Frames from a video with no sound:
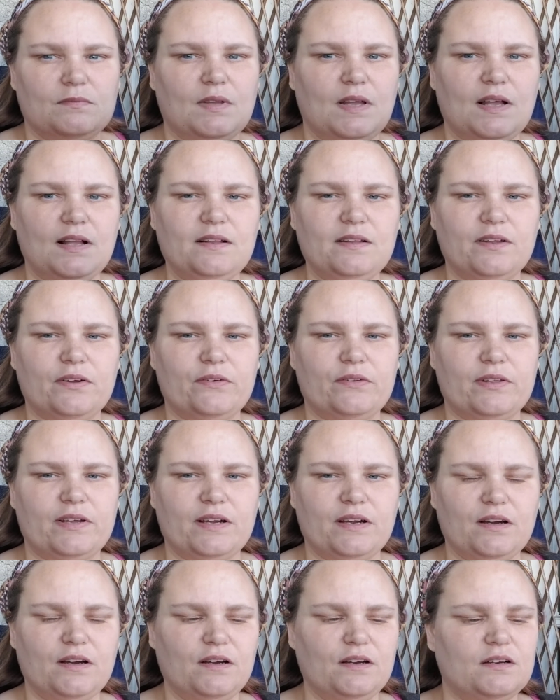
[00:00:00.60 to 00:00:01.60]
Hello
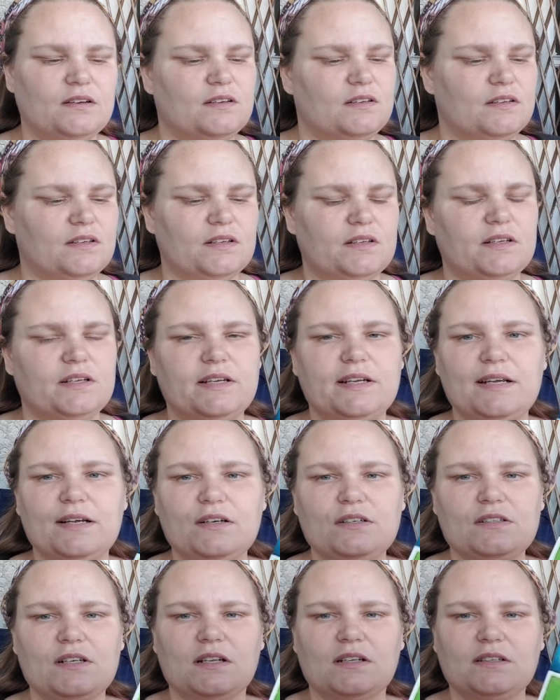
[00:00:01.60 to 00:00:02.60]
there.
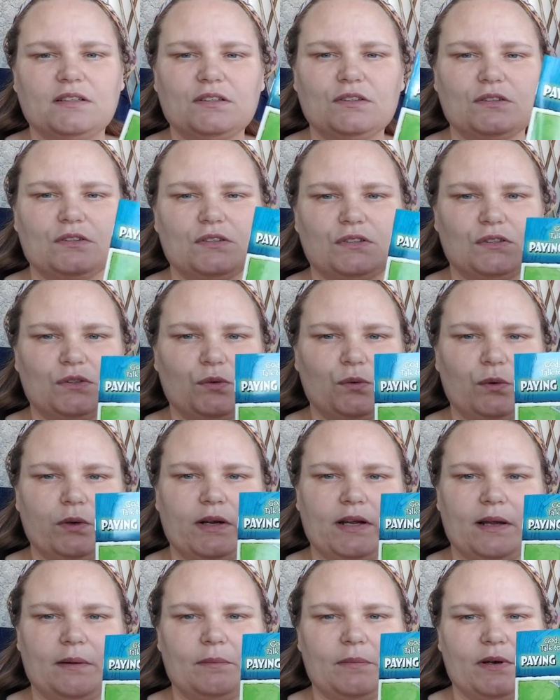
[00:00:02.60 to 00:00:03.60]
Here's a little
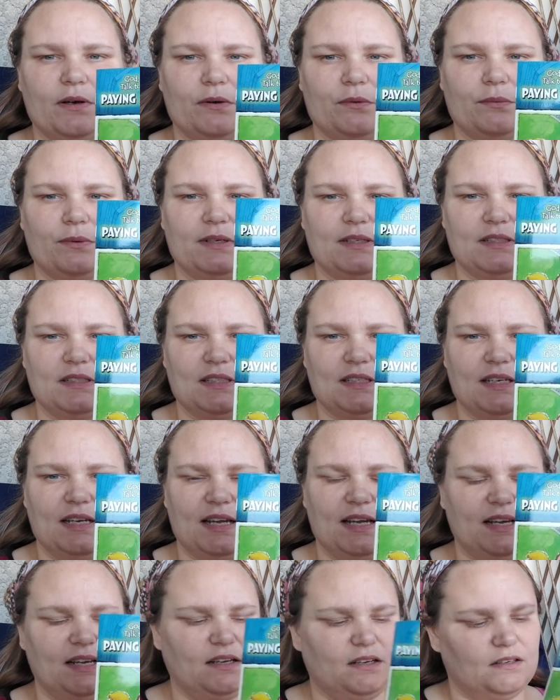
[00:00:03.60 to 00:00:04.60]
story I'm going to read
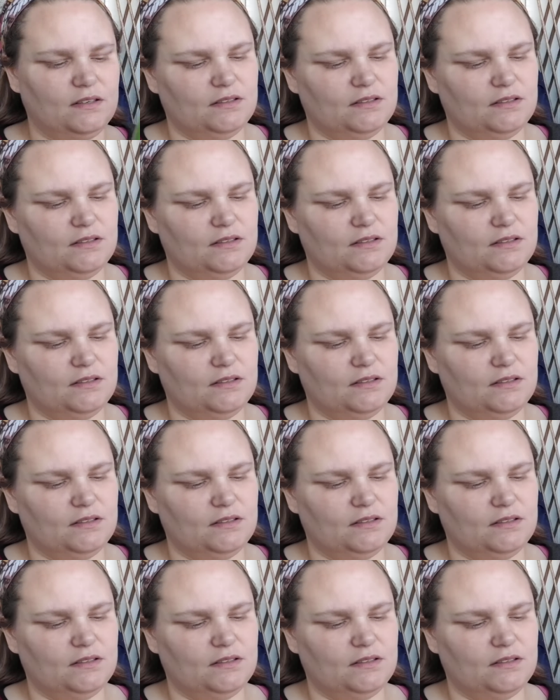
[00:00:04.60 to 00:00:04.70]
today